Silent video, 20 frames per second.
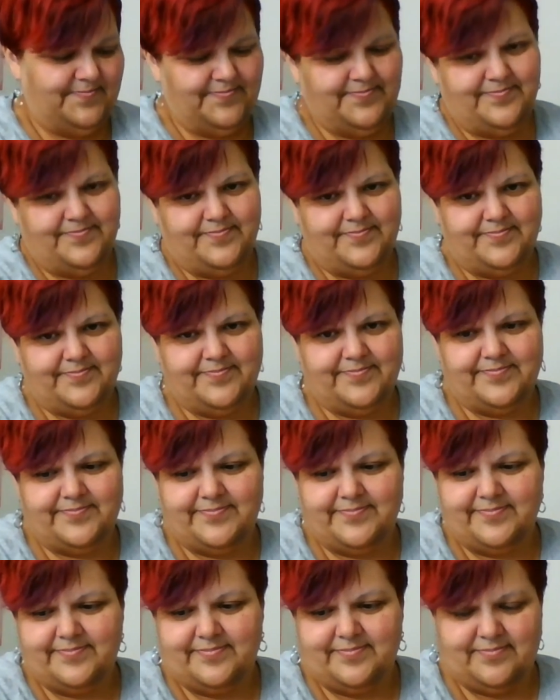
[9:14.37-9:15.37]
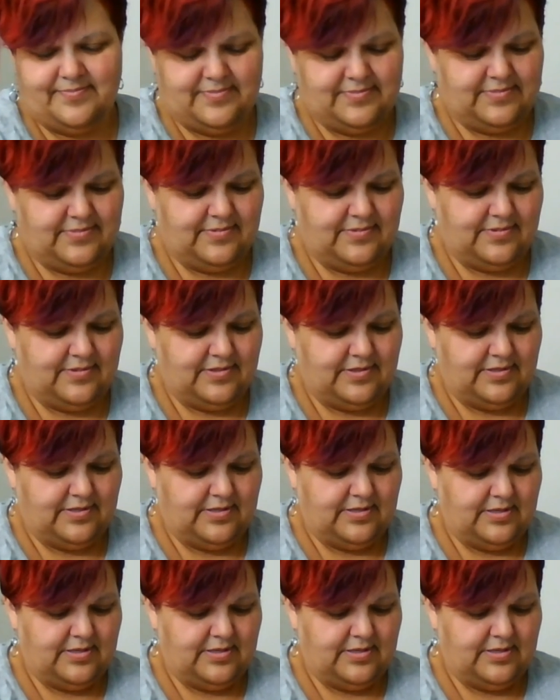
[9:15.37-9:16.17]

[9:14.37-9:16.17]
Nobody speaks.